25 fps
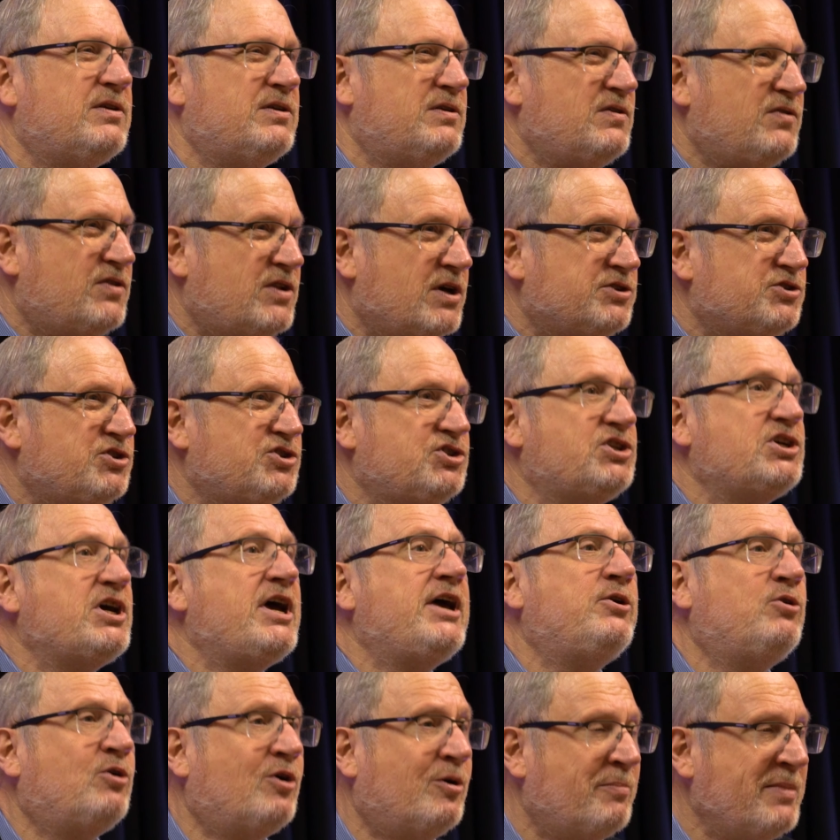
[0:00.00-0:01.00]
the
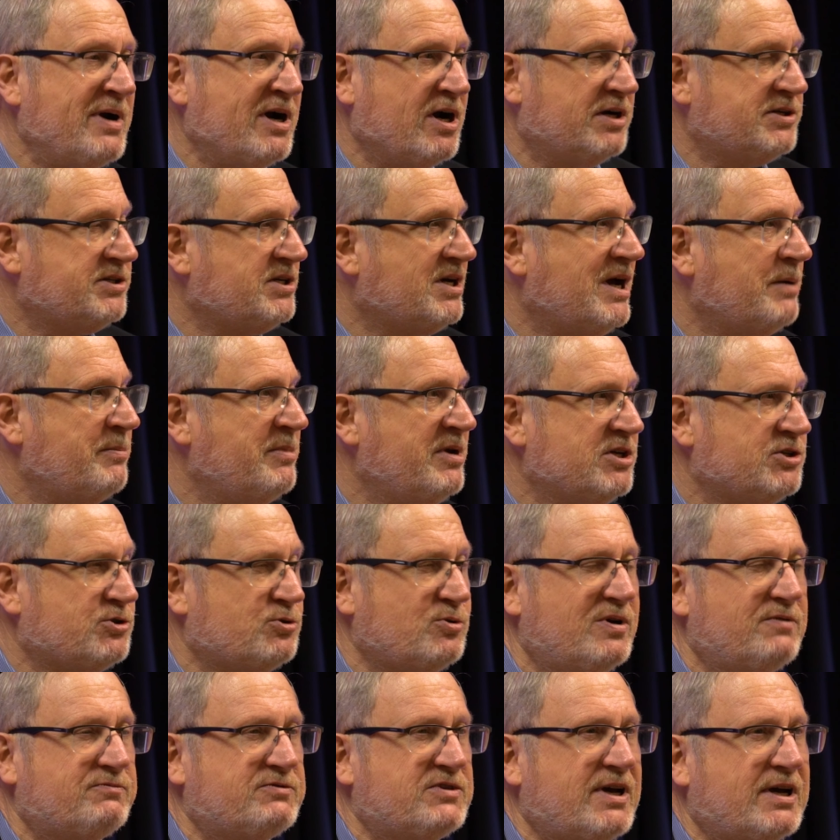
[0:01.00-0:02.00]
general maritime
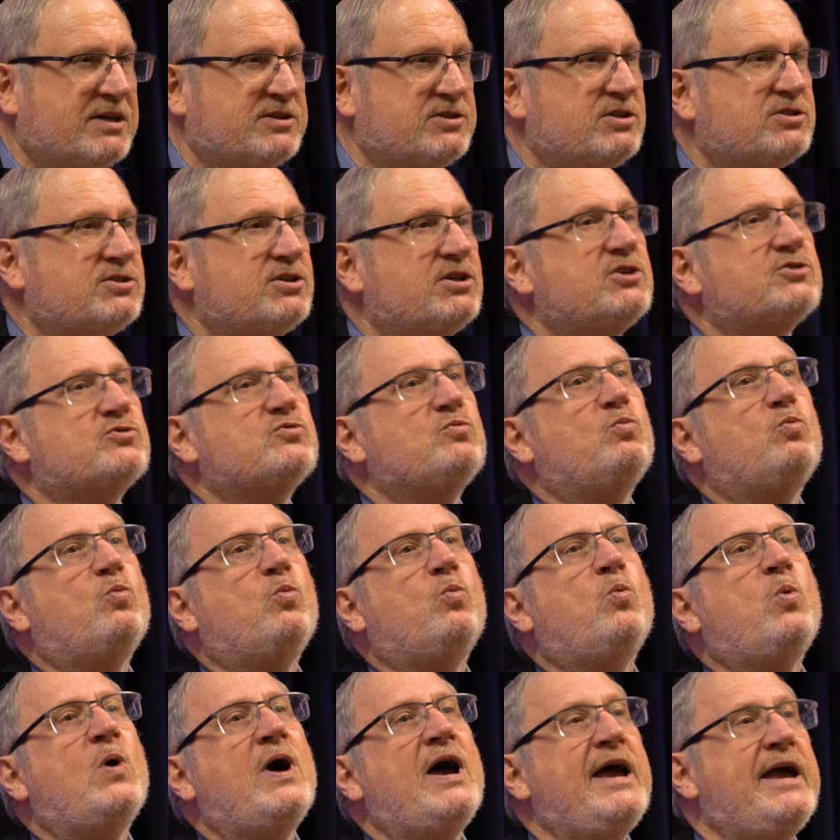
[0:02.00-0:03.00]
history of Texas is
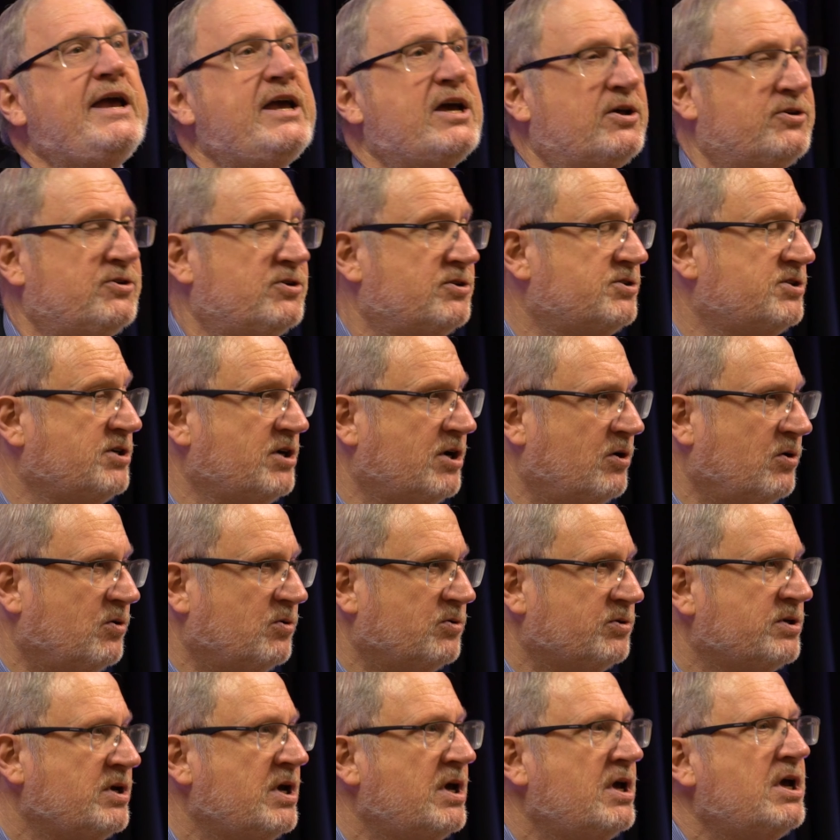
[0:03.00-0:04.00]
way
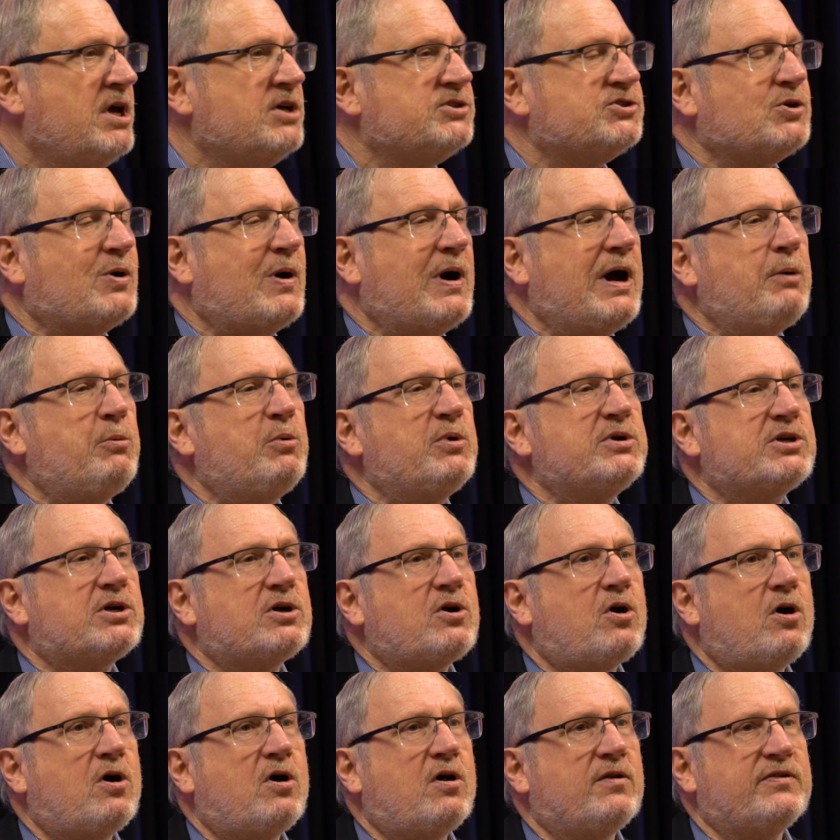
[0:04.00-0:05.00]
undertold. So I would
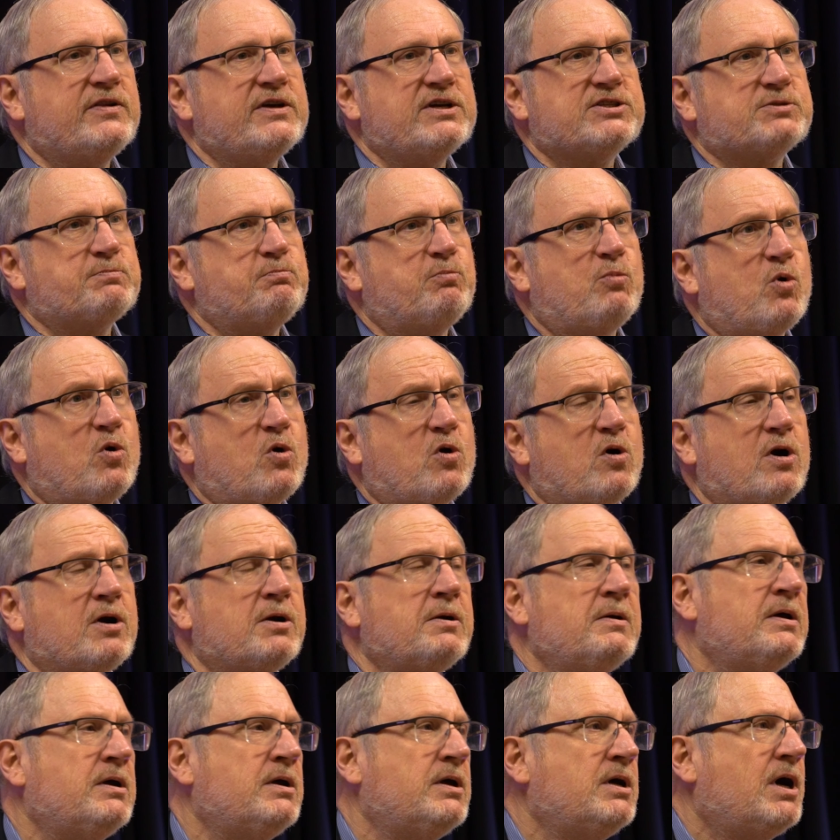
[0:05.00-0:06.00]
call this more
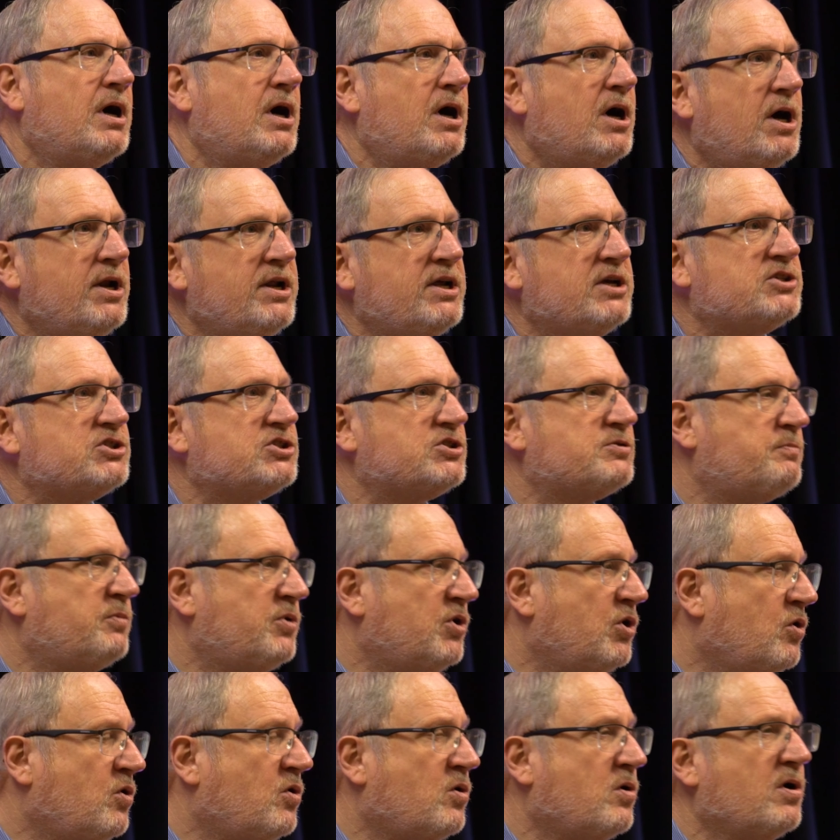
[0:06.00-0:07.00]

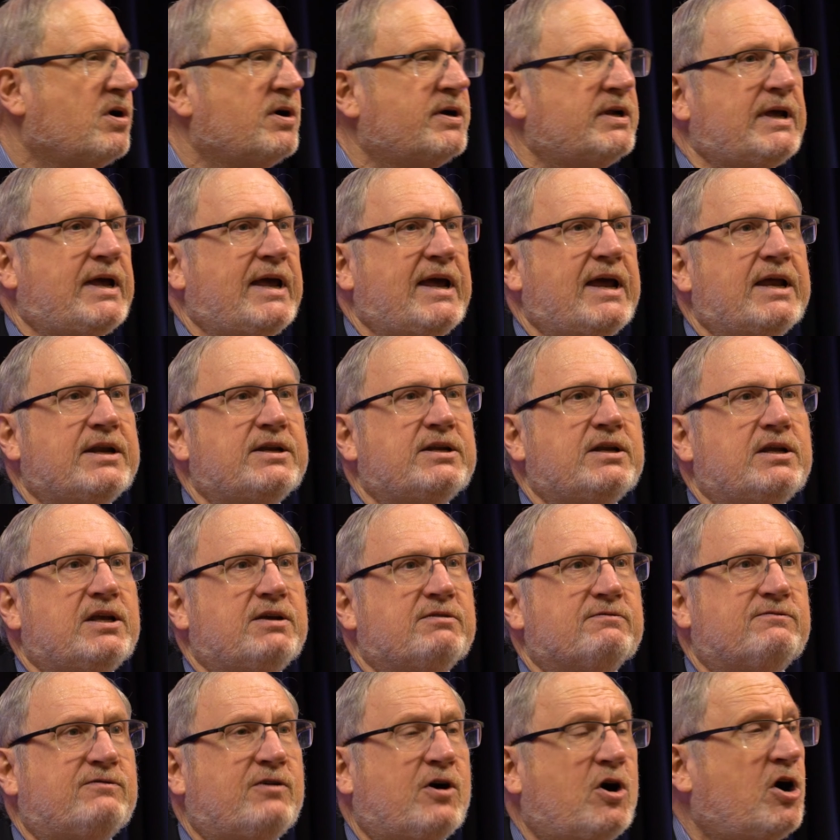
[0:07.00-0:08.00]
unexplored and
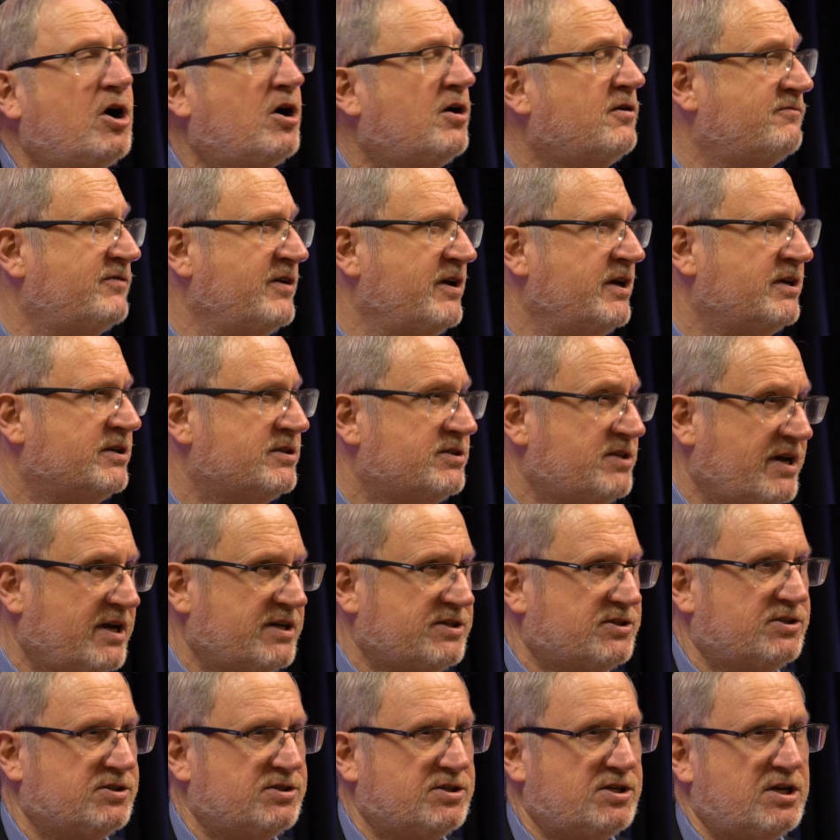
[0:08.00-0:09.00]
evolving
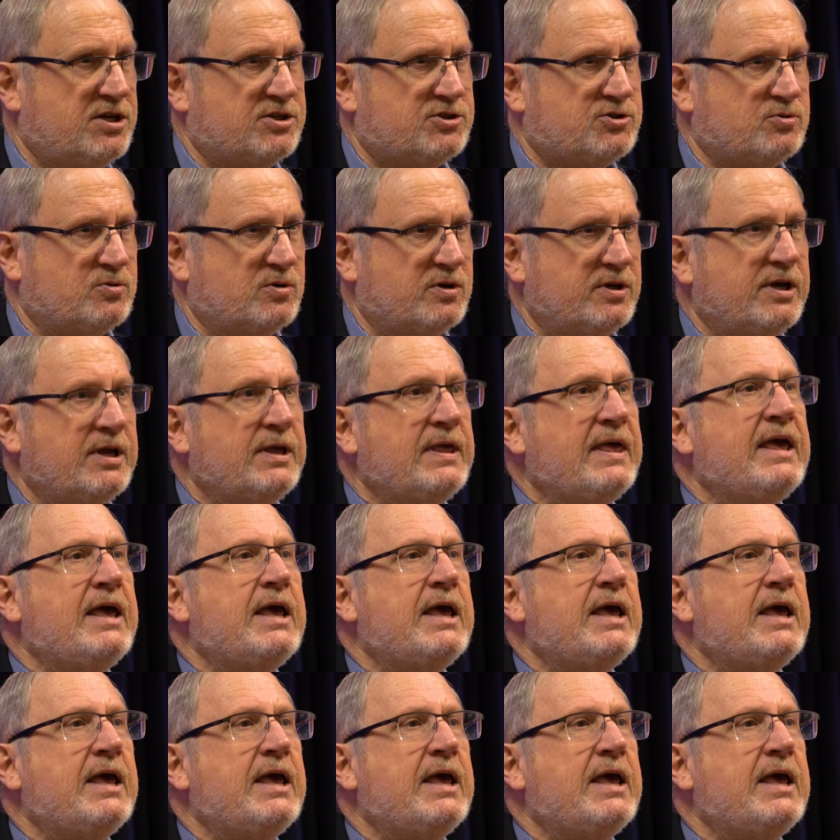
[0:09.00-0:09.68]
Texas history,